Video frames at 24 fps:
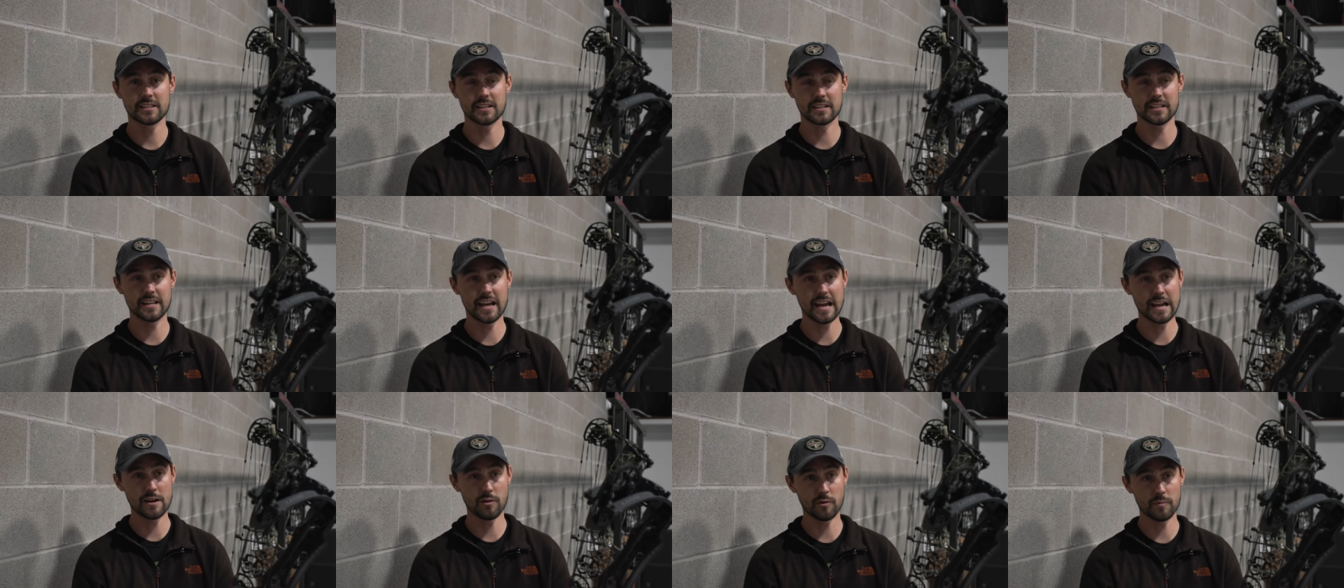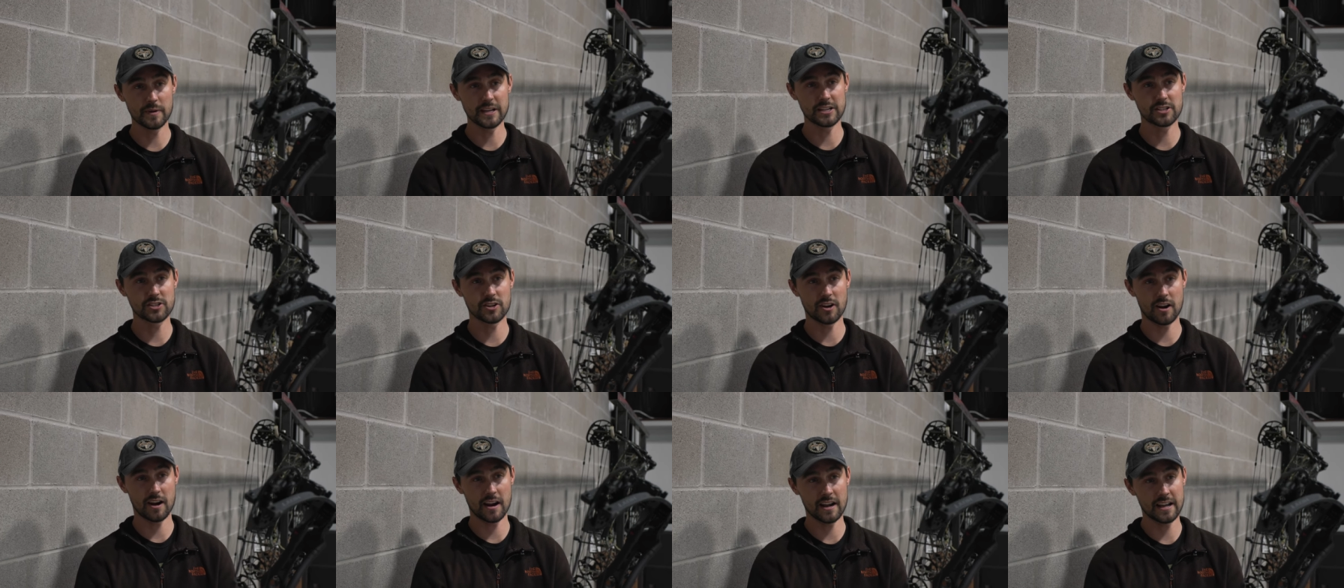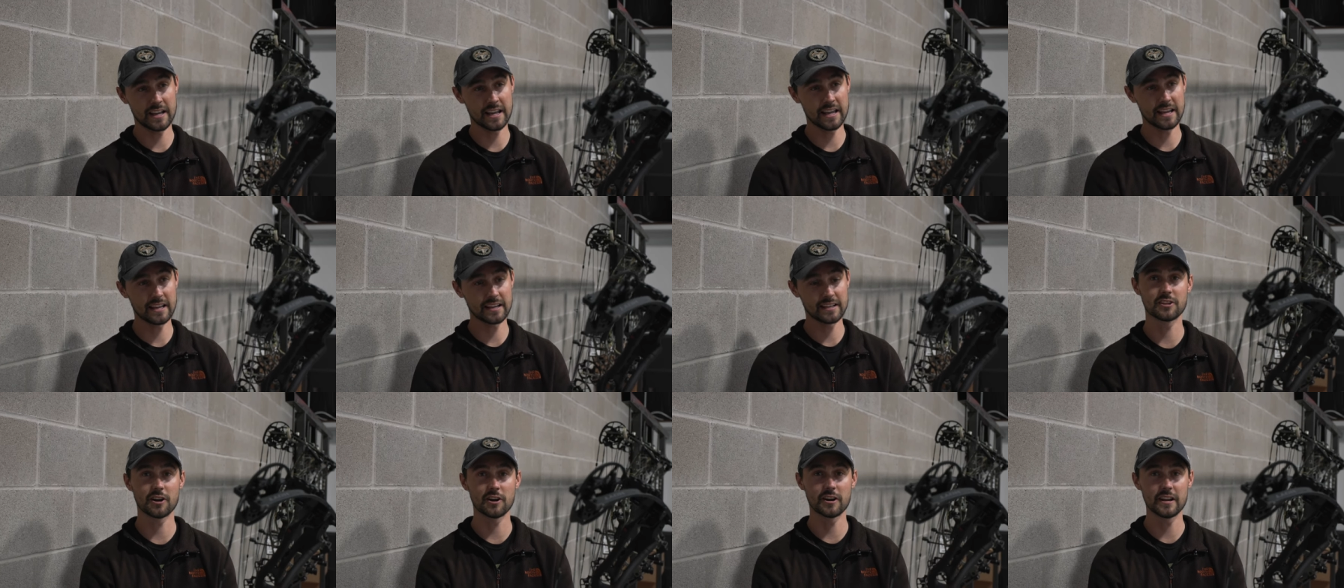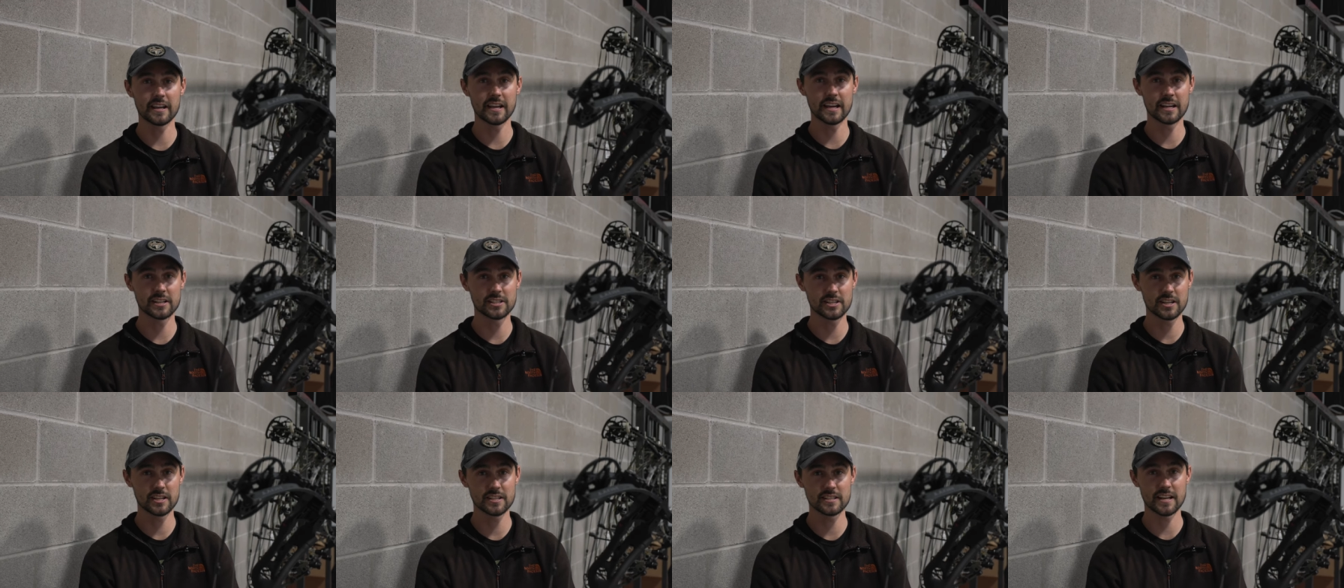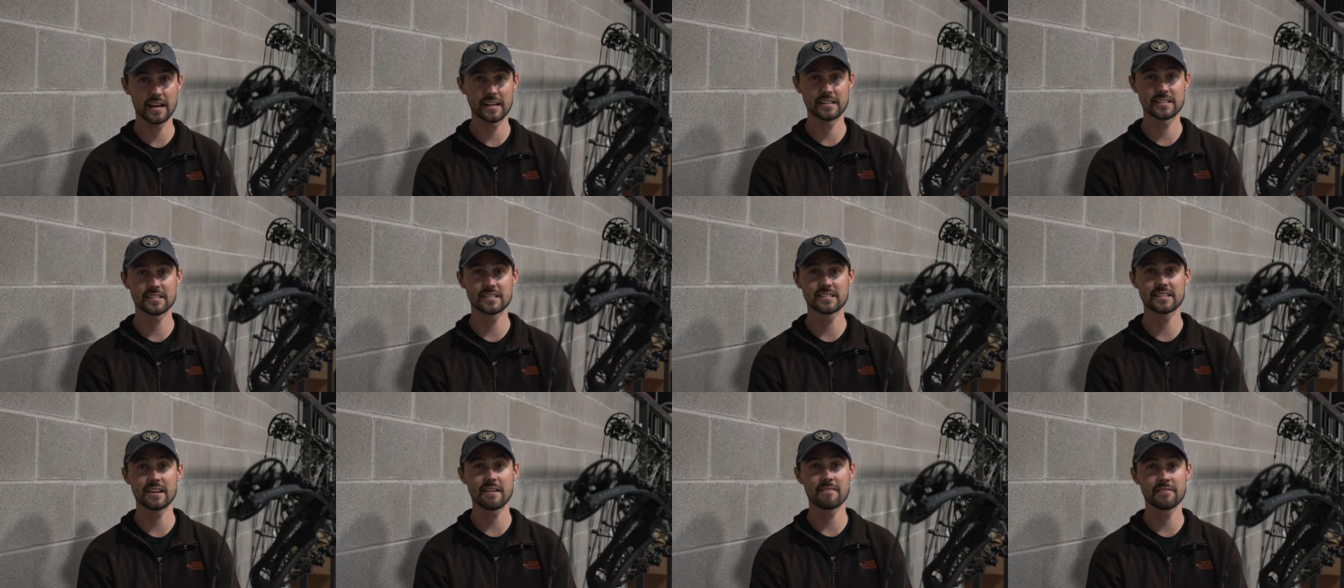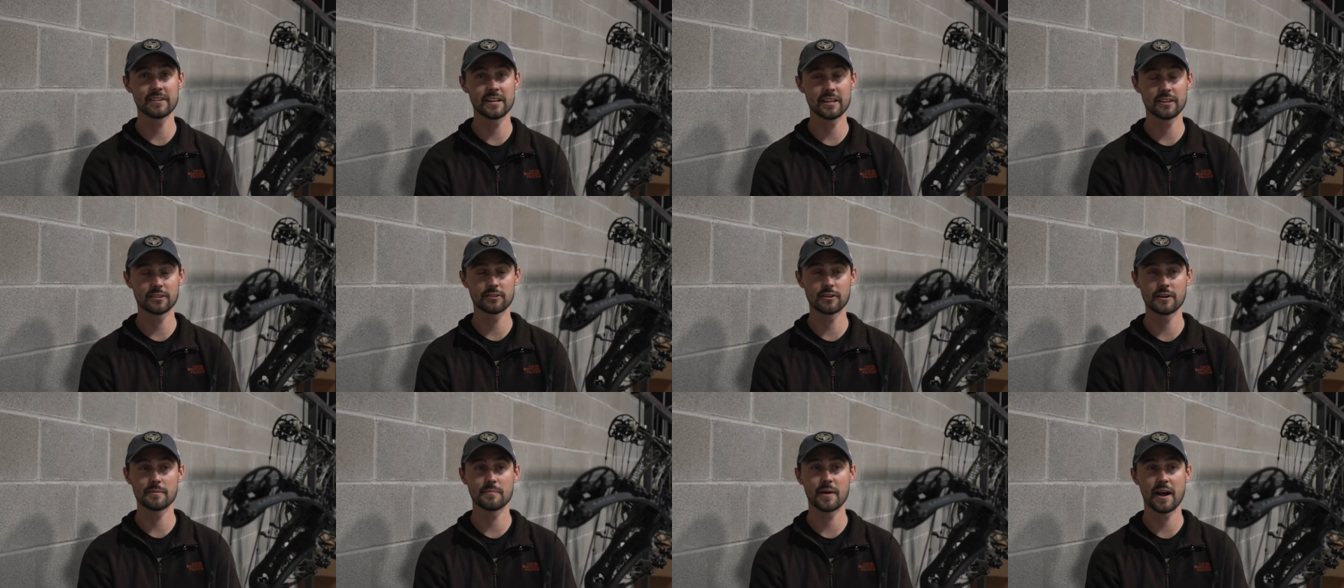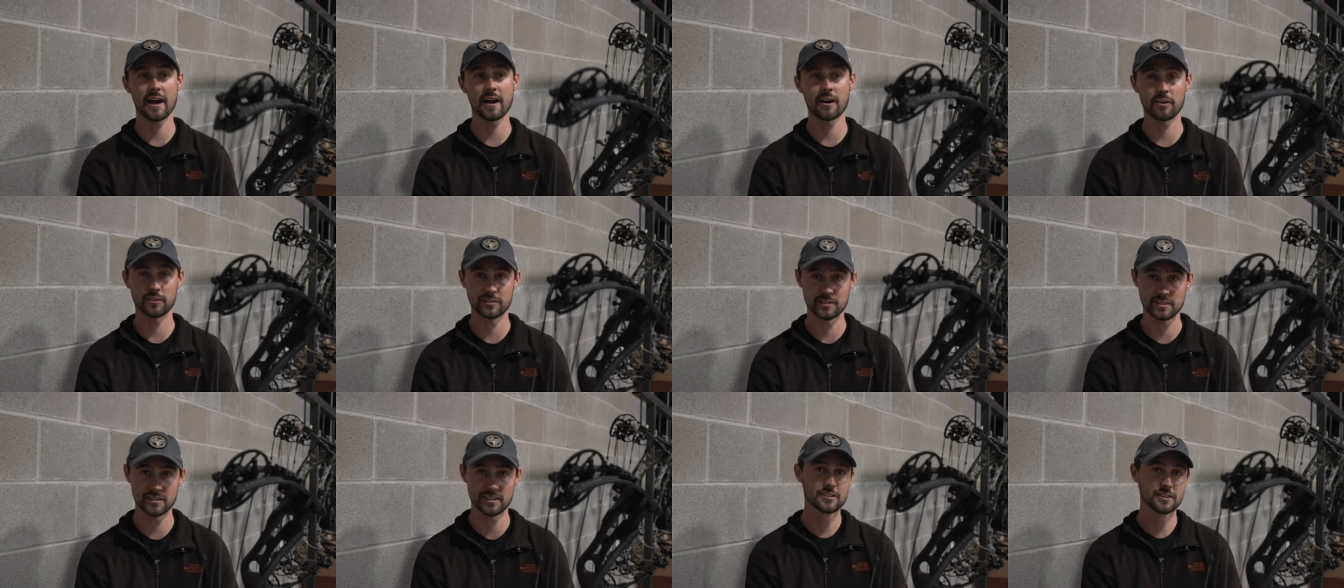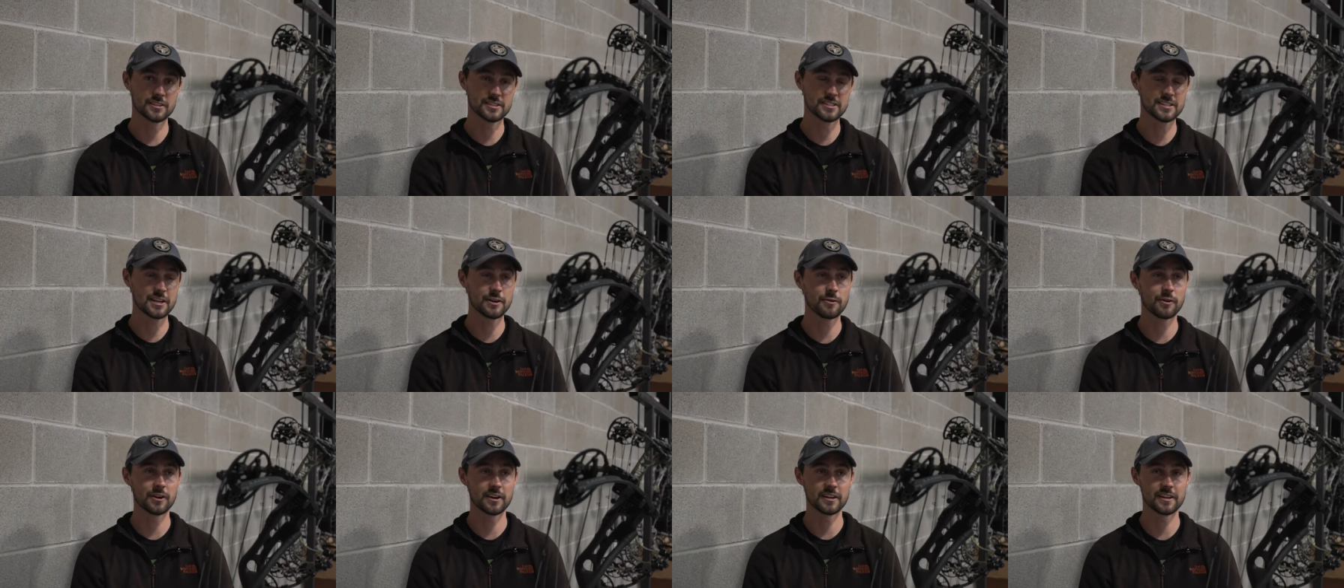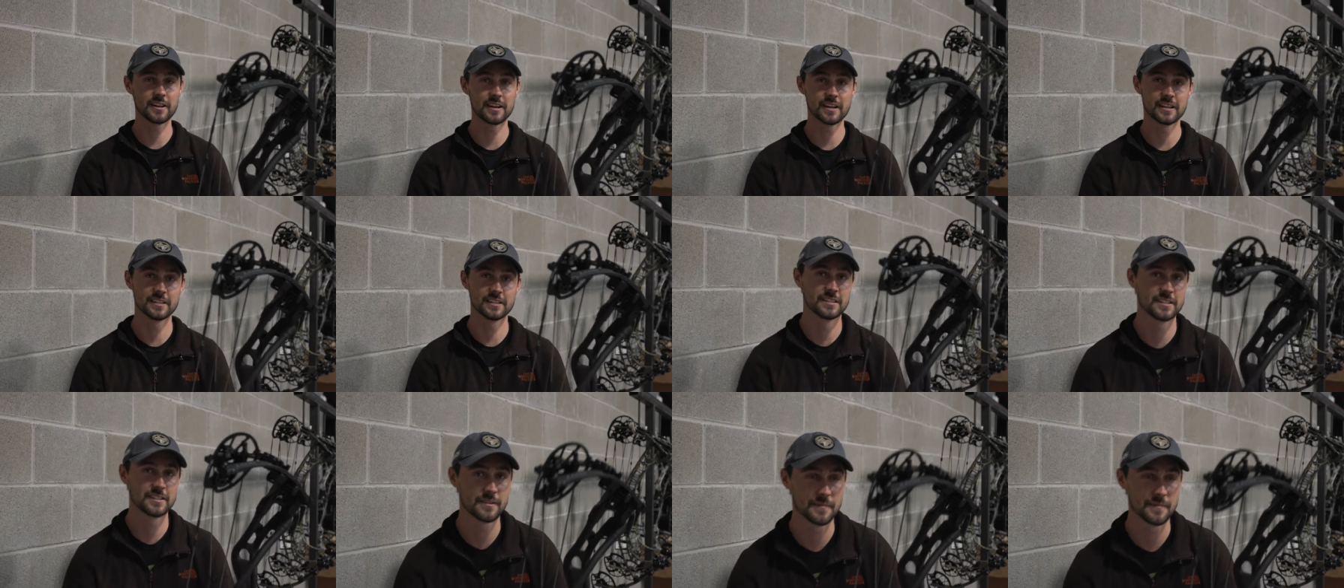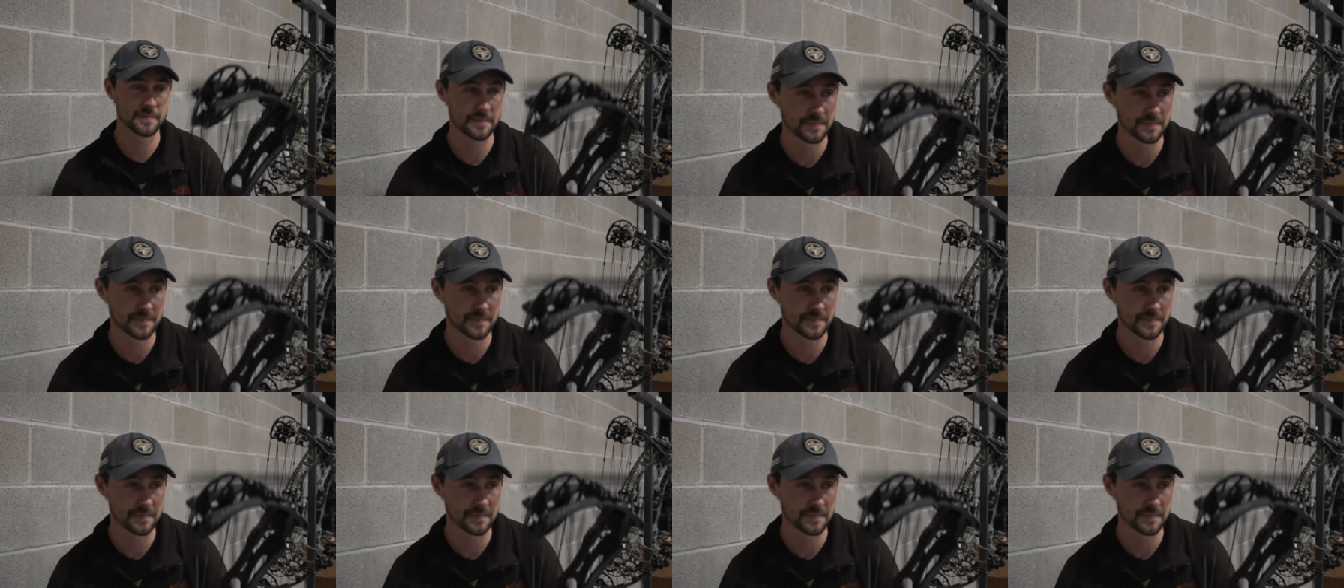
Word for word: Today we'll be trying it thirty inches at seventy-three pounds. So let's see what it does.